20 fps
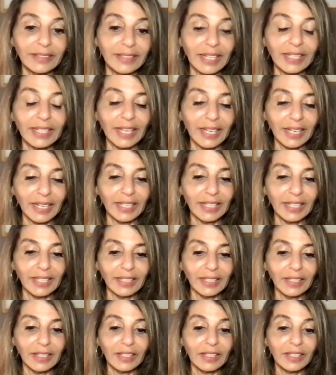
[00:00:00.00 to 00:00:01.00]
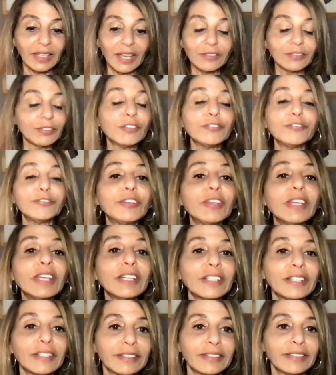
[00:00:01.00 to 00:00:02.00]
I, every
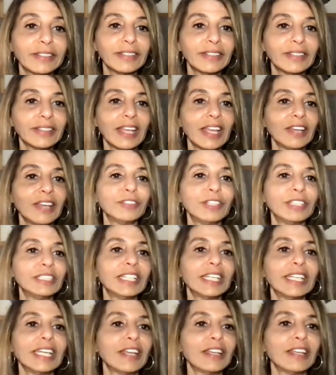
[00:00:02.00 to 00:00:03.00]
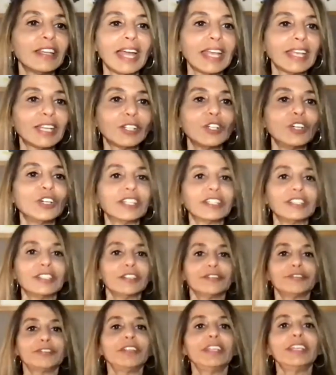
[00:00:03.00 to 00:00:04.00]
fear, every day I conquer a
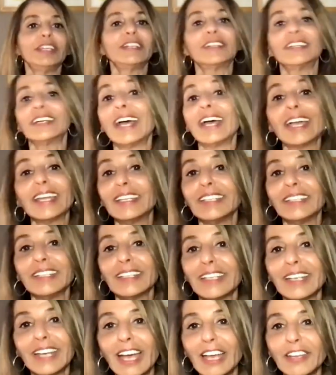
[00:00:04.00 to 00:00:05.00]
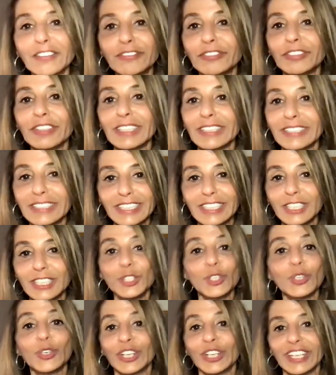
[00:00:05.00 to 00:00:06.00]
fear, I feel
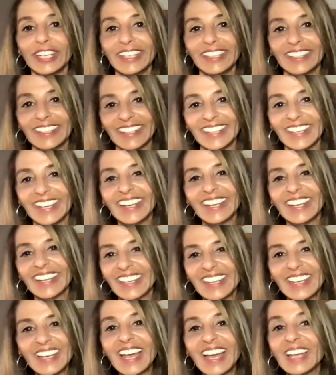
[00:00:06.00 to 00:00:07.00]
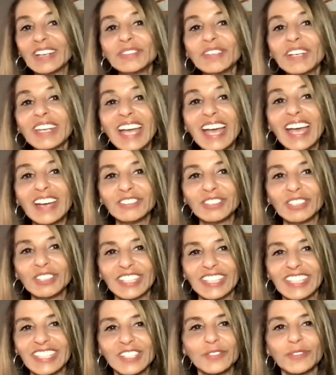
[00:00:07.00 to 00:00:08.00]
joy. And we have all
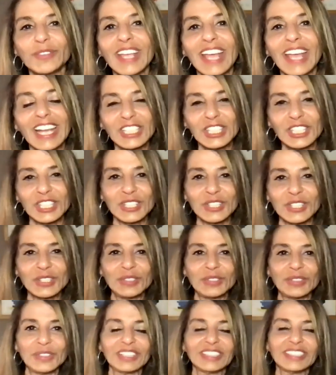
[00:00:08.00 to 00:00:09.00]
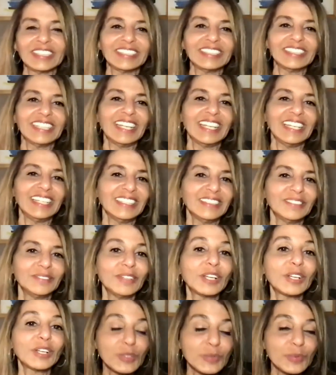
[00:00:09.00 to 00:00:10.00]
these reactions during the day
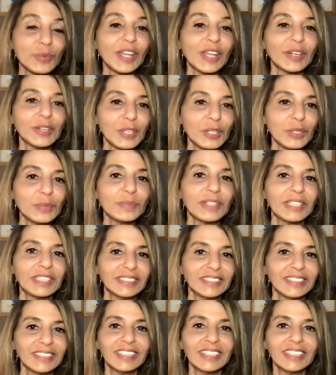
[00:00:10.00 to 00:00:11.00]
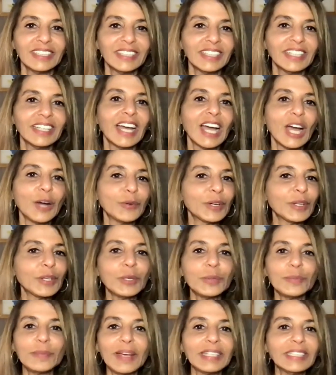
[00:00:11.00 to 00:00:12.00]
because we are human. Our
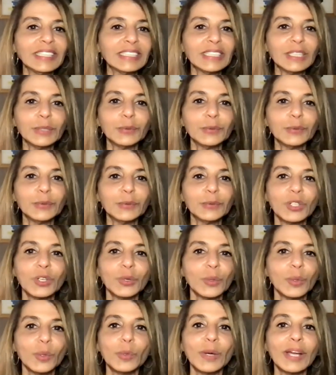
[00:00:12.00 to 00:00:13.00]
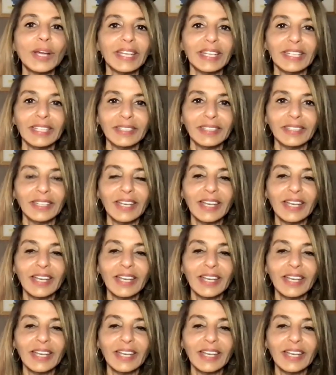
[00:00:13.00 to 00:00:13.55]
humanity won't go away.